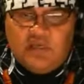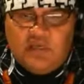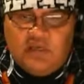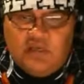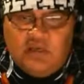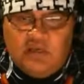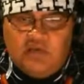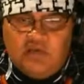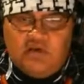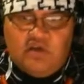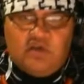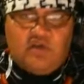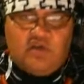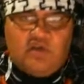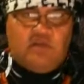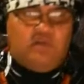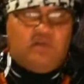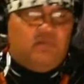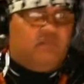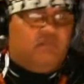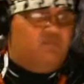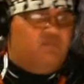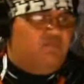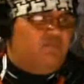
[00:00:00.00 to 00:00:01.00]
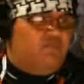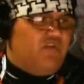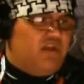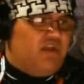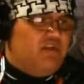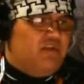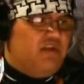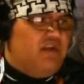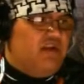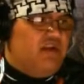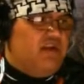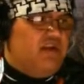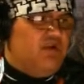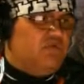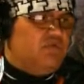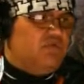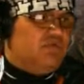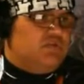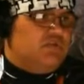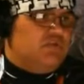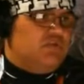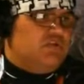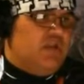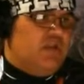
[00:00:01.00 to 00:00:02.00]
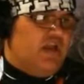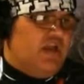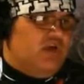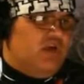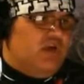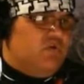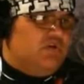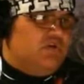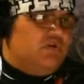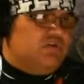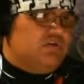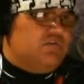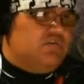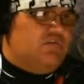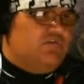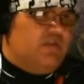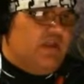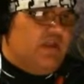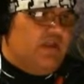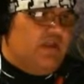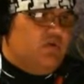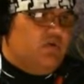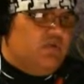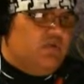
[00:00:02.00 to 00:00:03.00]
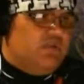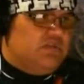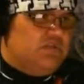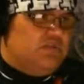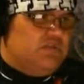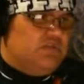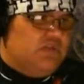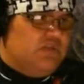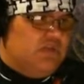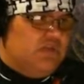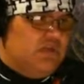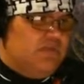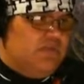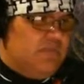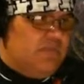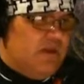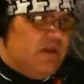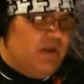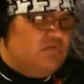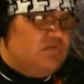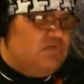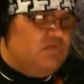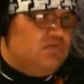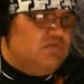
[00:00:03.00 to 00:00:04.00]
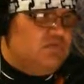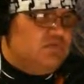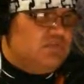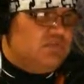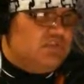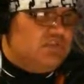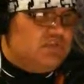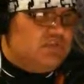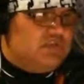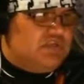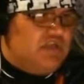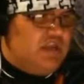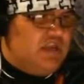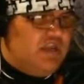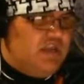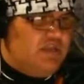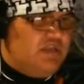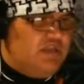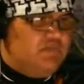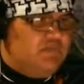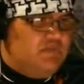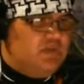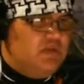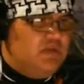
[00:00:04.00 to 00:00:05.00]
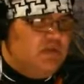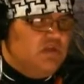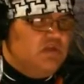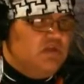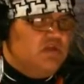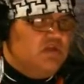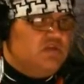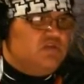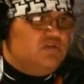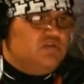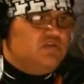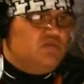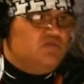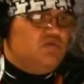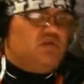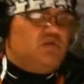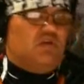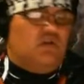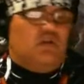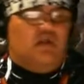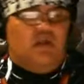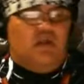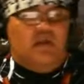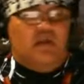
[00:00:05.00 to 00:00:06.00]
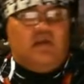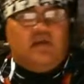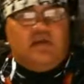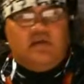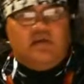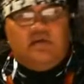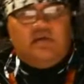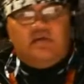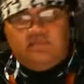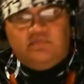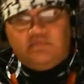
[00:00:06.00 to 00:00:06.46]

And you're going to find that out in hours from now. It's uh, Mountain's time, 2 o'clock